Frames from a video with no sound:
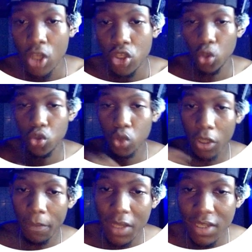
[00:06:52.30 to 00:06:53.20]
So to
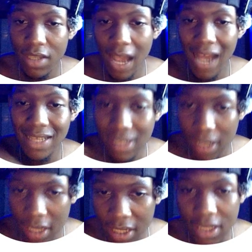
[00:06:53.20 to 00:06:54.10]
keep things as
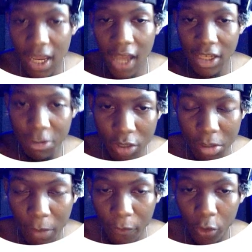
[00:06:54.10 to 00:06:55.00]
easy as
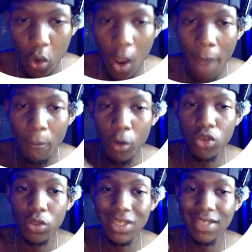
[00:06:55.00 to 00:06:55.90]
possible for you, I'm
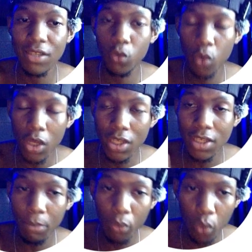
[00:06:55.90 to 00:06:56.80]
going to list the three
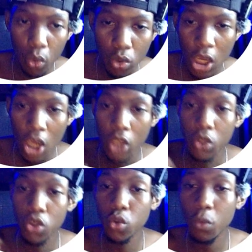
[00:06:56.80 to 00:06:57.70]
simple rules
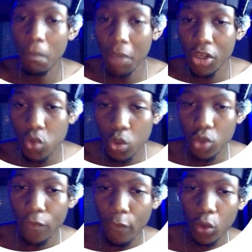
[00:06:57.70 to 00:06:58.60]
you should make sure
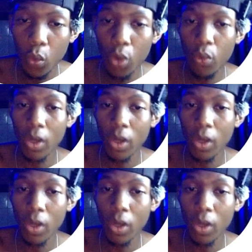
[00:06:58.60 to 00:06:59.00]
to follow when